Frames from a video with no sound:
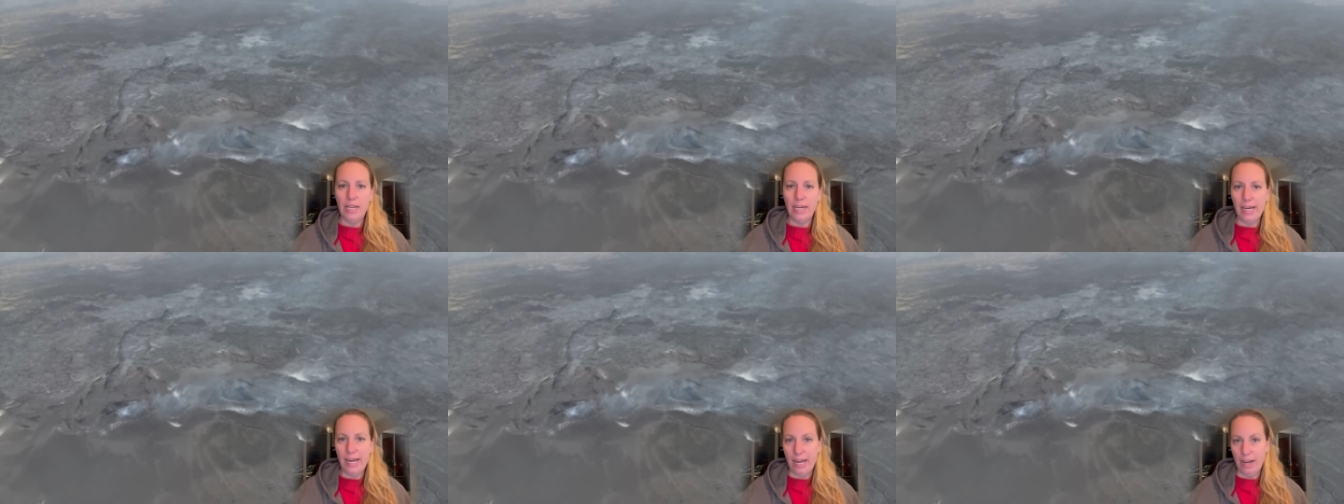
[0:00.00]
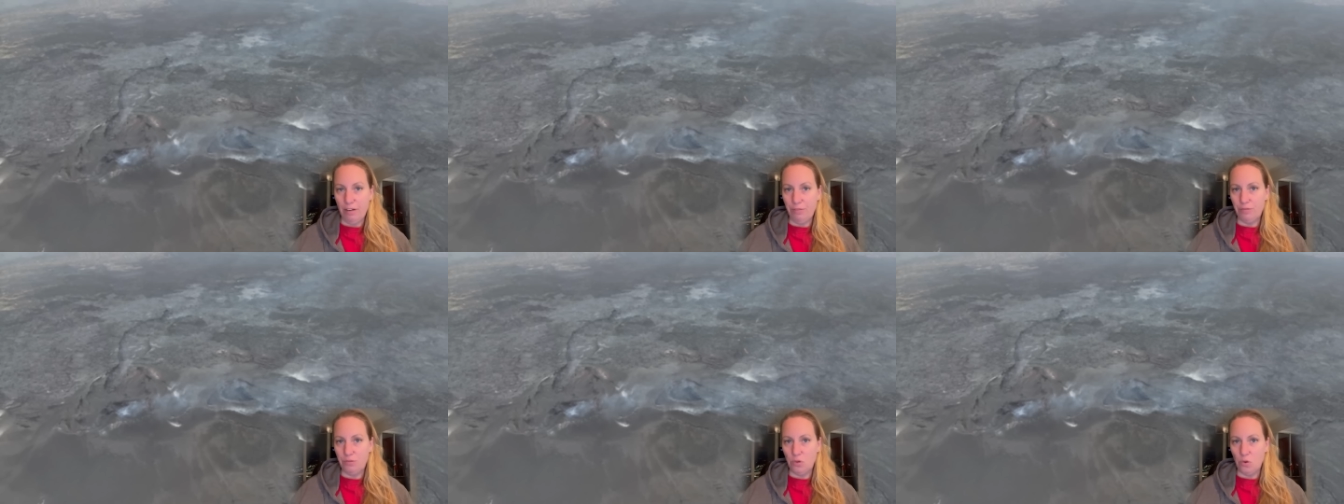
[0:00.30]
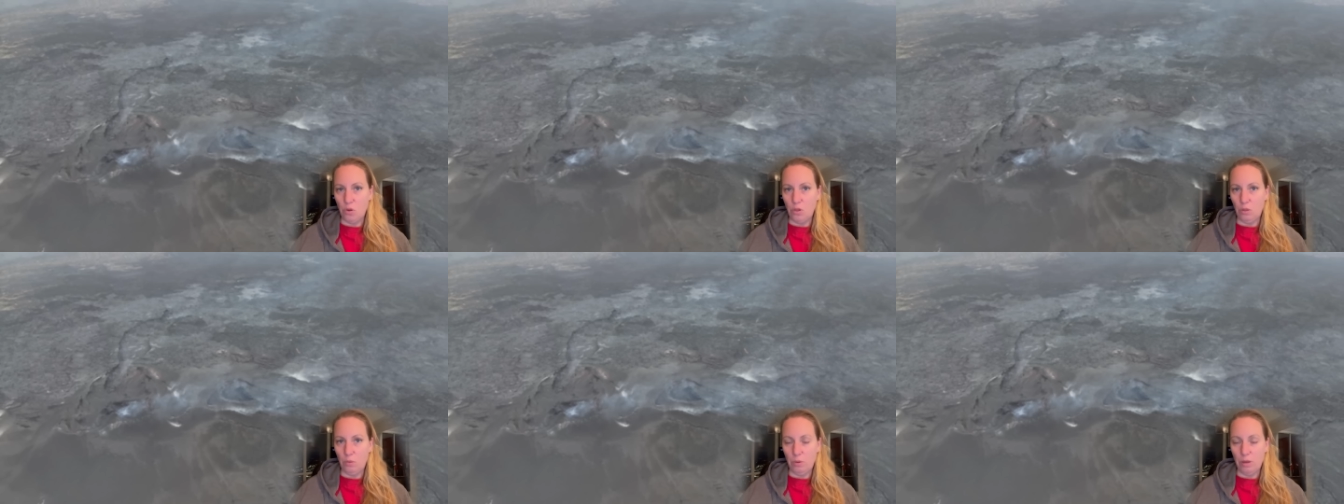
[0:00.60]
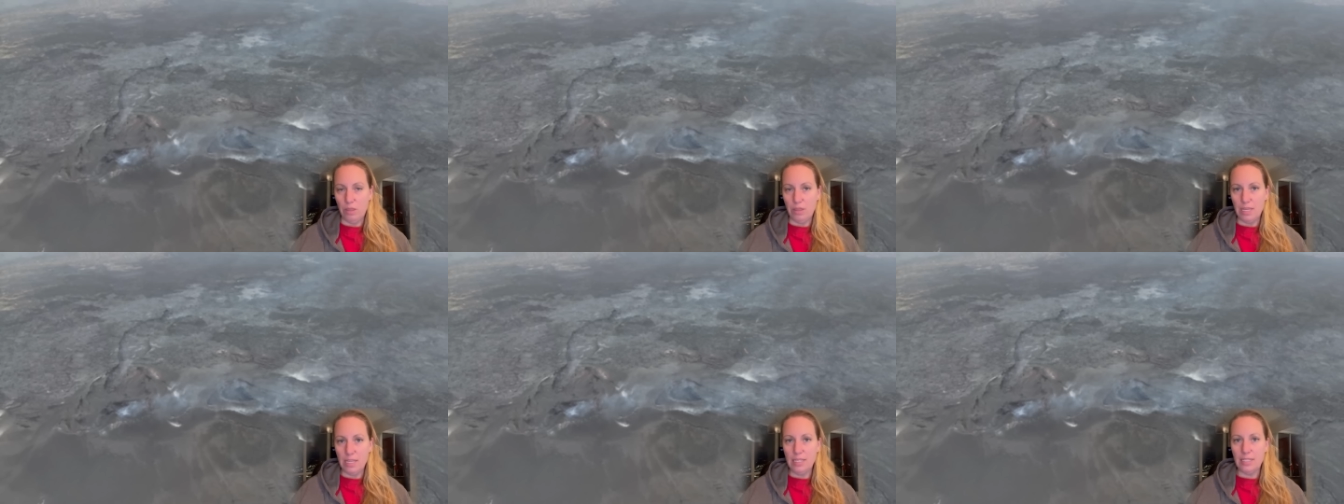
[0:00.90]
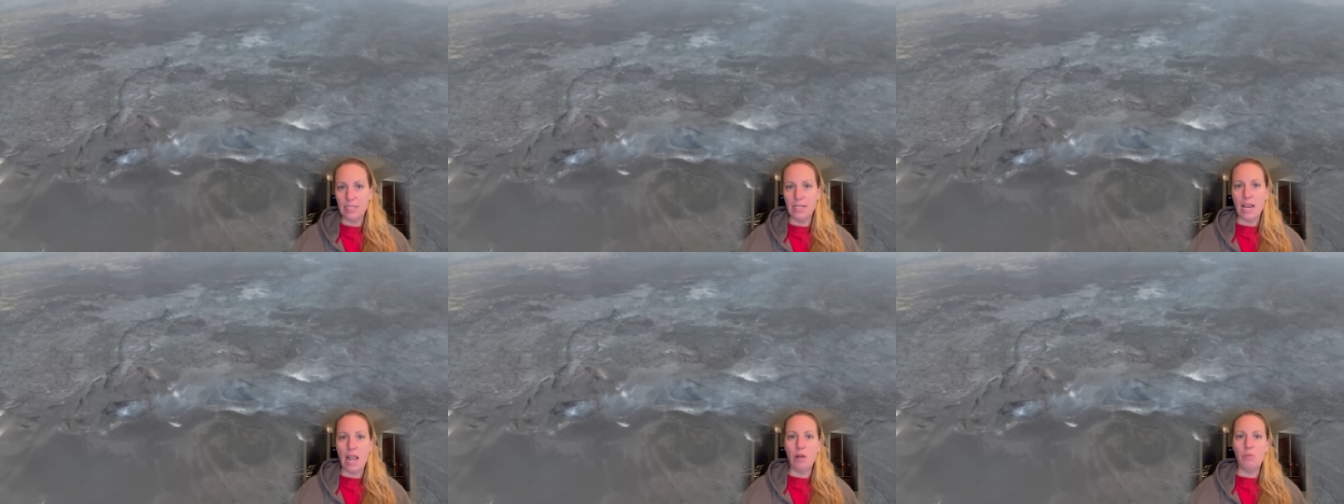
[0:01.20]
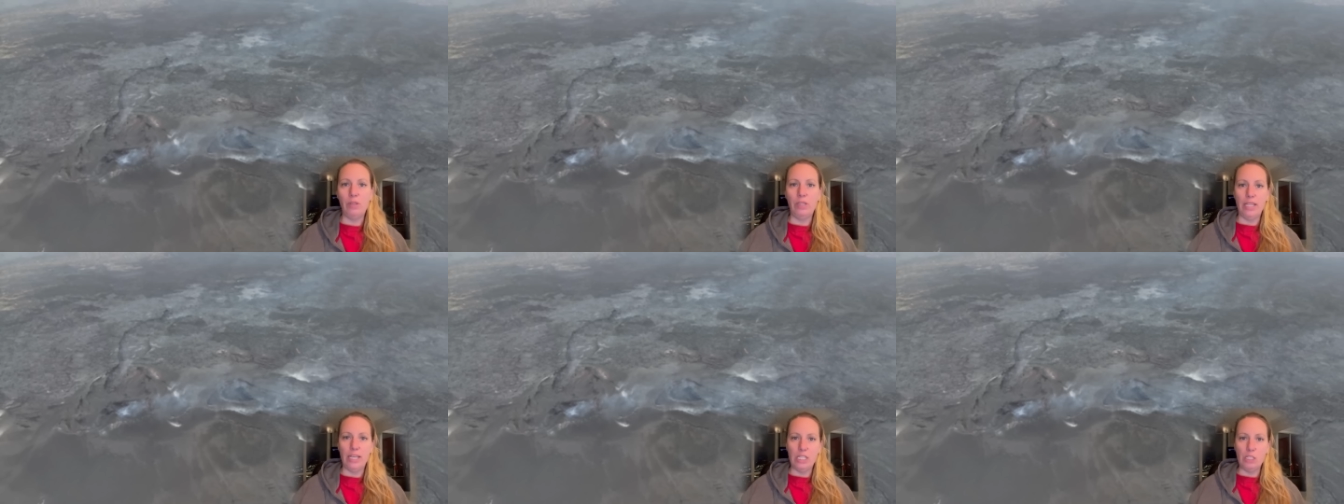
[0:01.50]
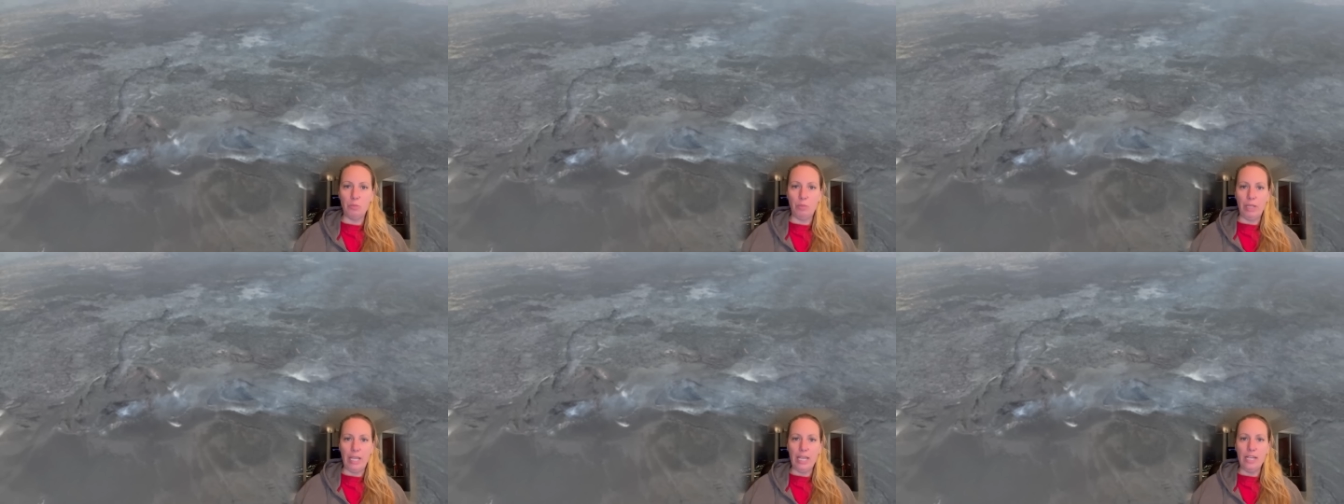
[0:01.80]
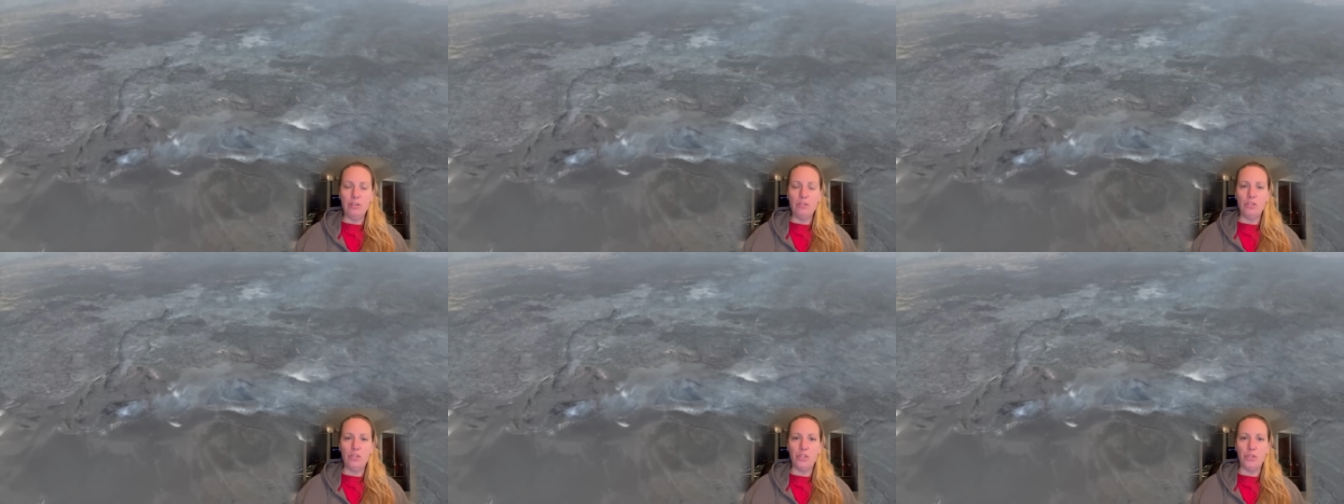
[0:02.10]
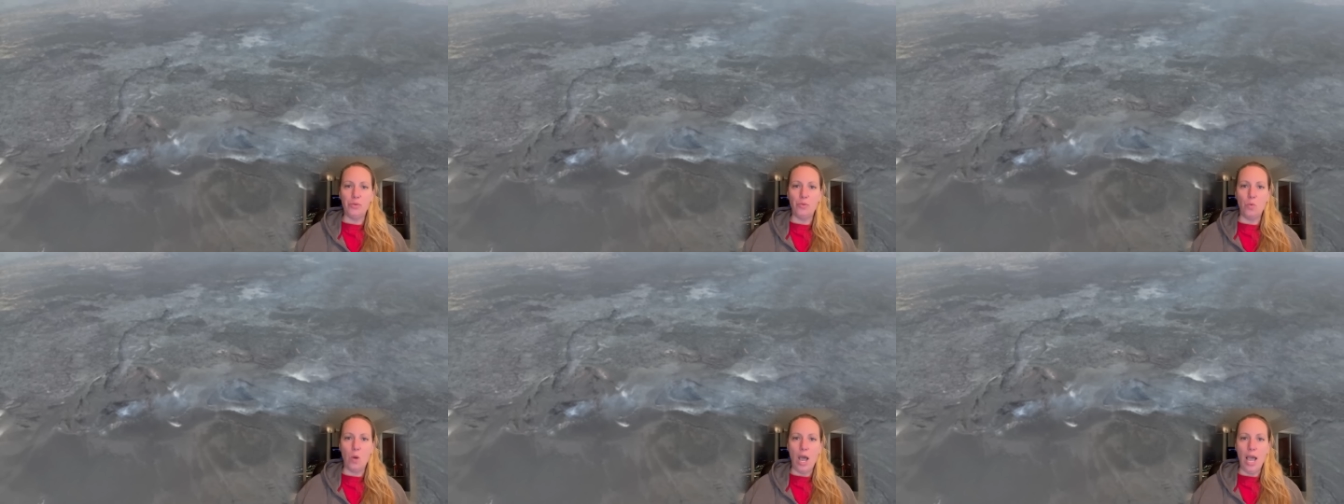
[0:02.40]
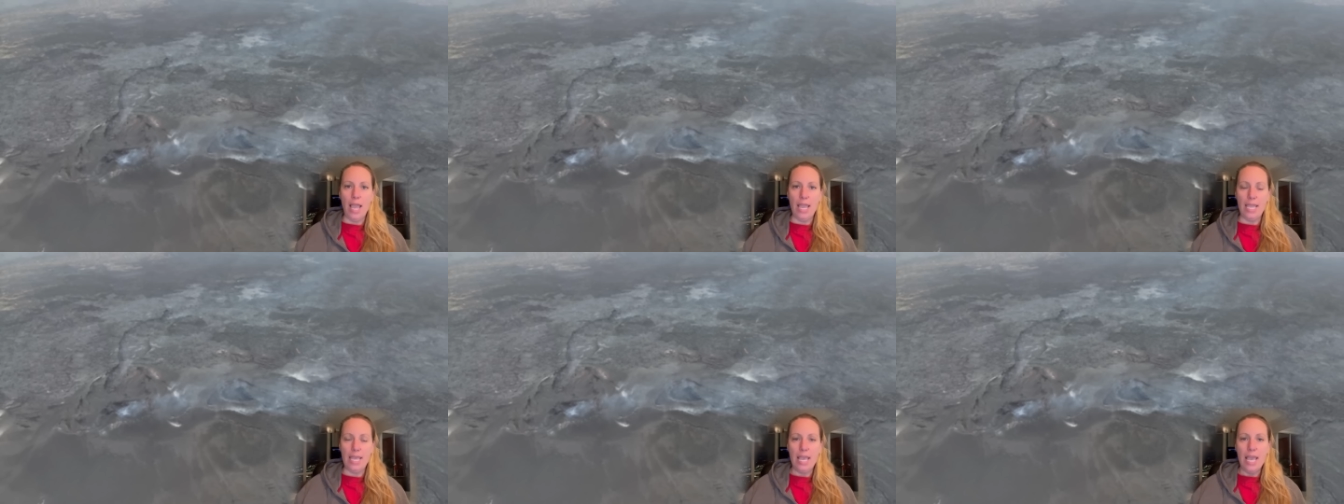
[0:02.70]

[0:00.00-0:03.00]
careful with this and I will explain to you why.